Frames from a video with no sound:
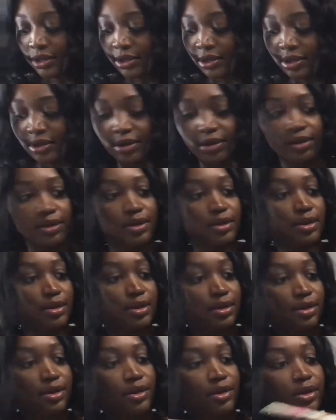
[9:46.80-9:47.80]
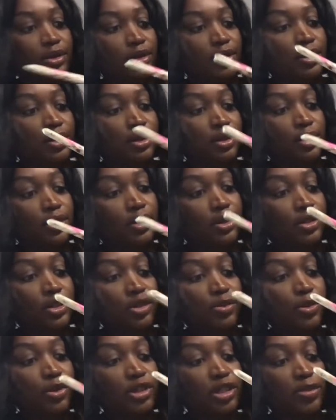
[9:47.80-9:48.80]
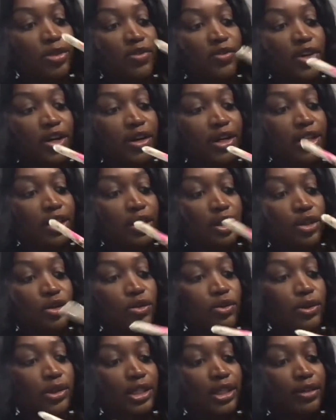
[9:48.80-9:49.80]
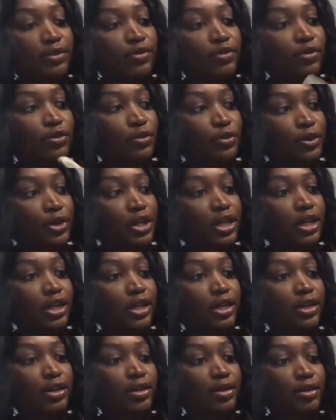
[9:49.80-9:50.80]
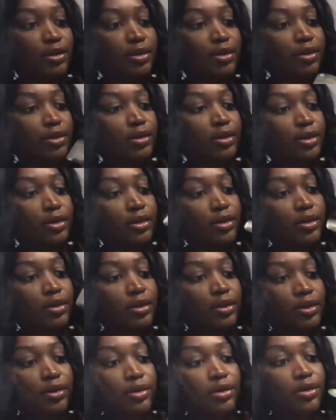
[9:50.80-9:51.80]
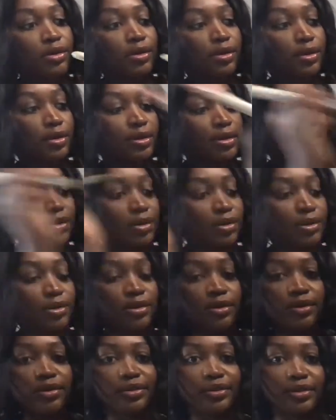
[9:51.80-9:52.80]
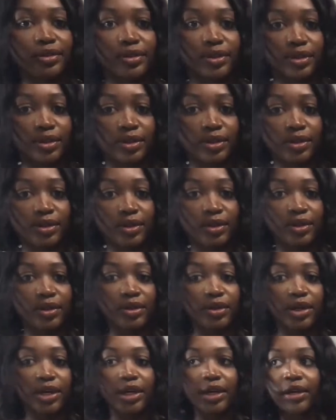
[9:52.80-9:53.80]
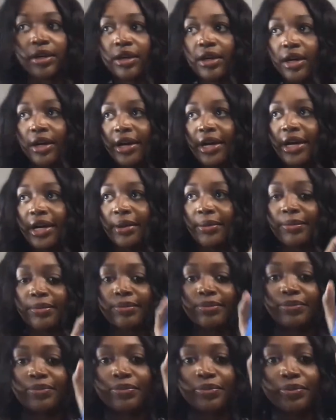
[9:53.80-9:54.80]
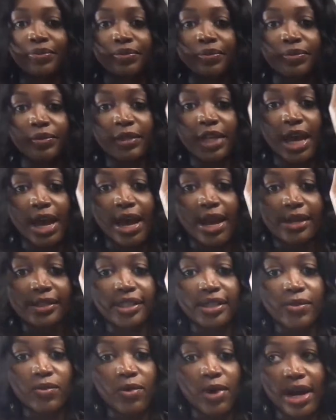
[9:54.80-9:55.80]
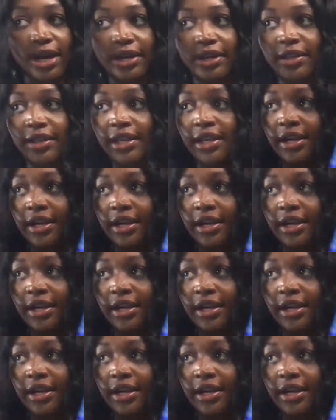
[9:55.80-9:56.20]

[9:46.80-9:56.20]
Was cool. They got to the point where it's supposed to be very loose and free. Pretty passive. The thing I love most about Kajabi. Okay. All right. All I added some white in